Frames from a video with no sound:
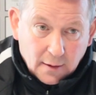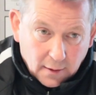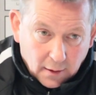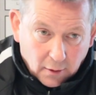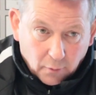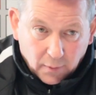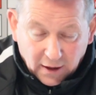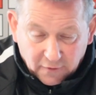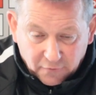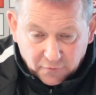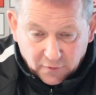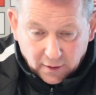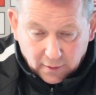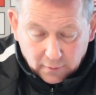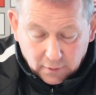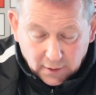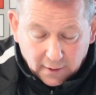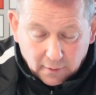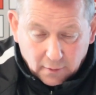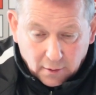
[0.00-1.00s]
away from
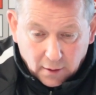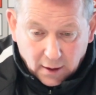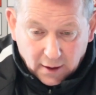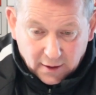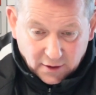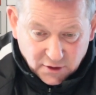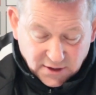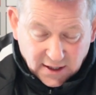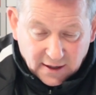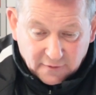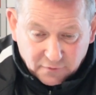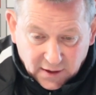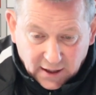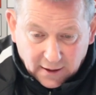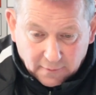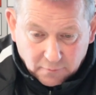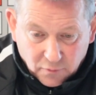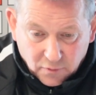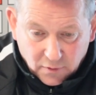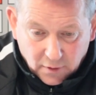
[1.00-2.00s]
it, like a reserve
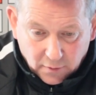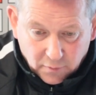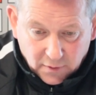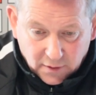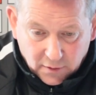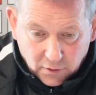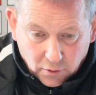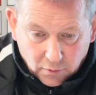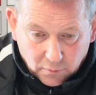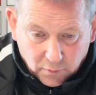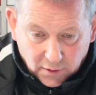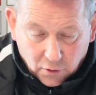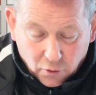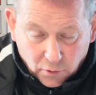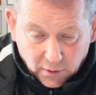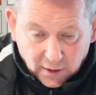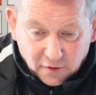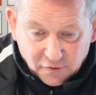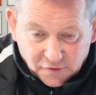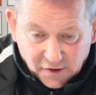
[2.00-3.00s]
game that we're
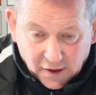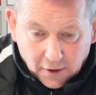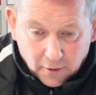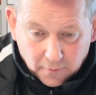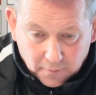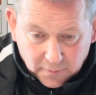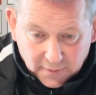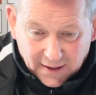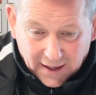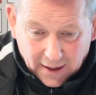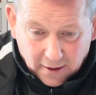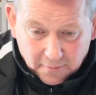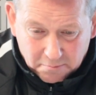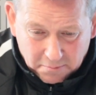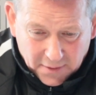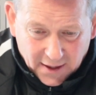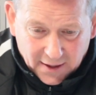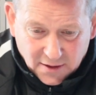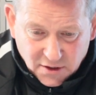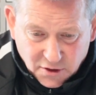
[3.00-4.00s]
going to set up and get
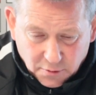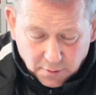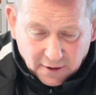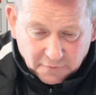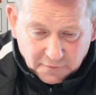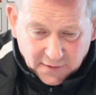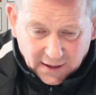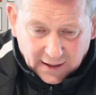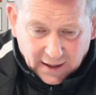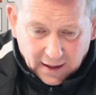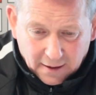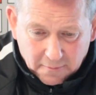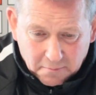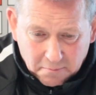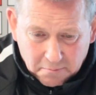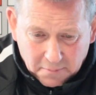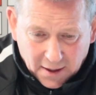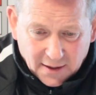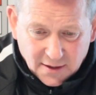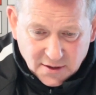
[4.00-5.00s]
him minutes. We have to get
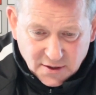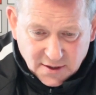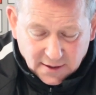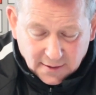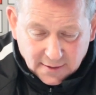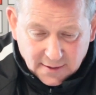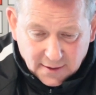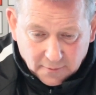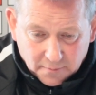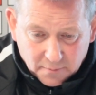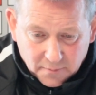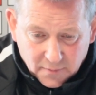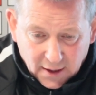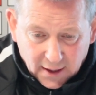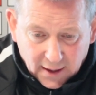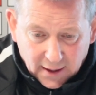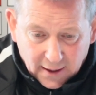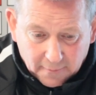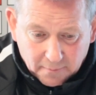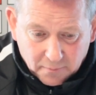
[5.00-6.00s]
minutes into
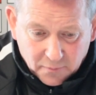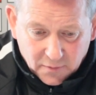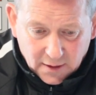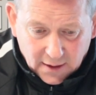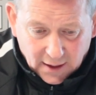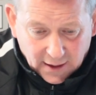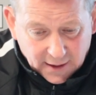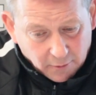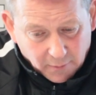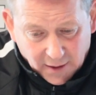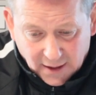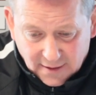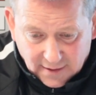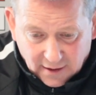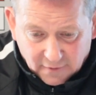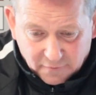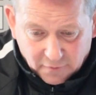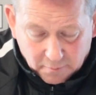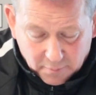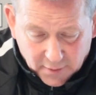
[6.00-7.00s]
him. Can't wait
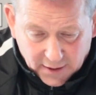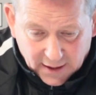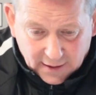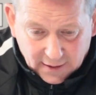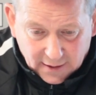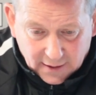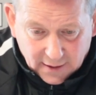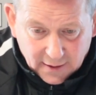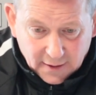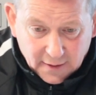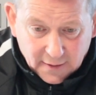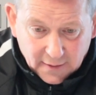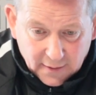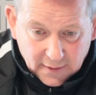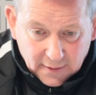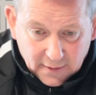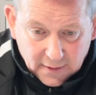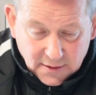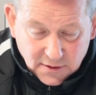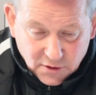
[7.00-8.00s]
to have him back.
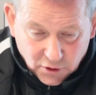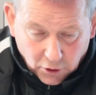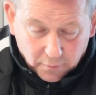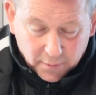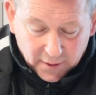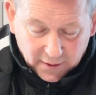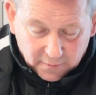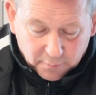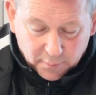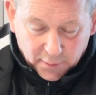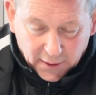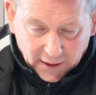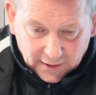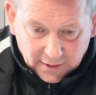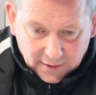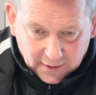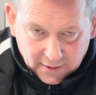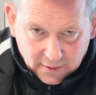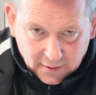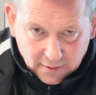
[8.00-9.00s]
So I'll be
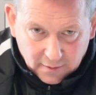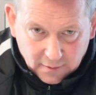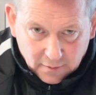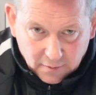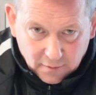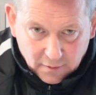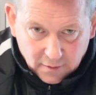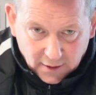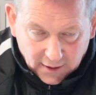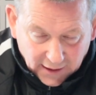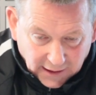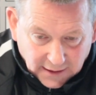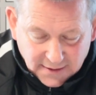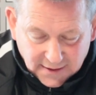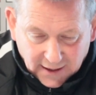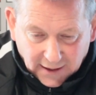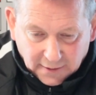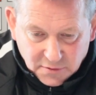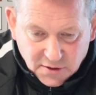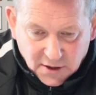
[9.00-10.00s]
picking the right
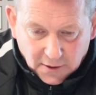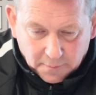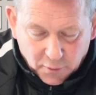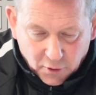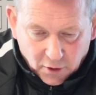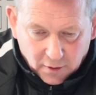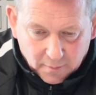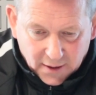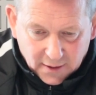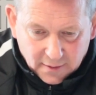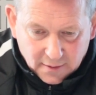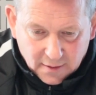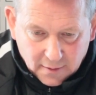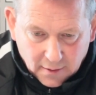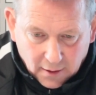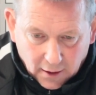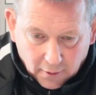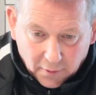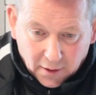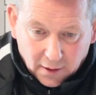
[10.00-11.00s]
times to put them in.
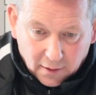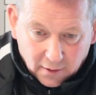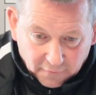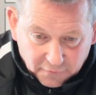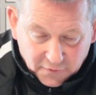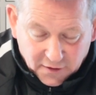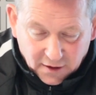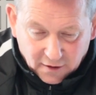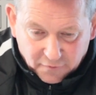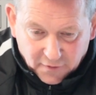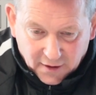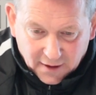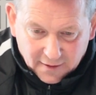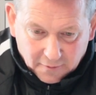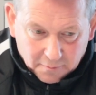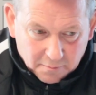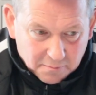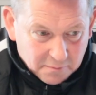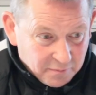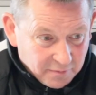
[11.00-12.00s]
I would have loved to have had
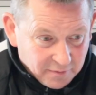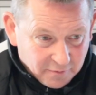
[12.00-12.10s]
them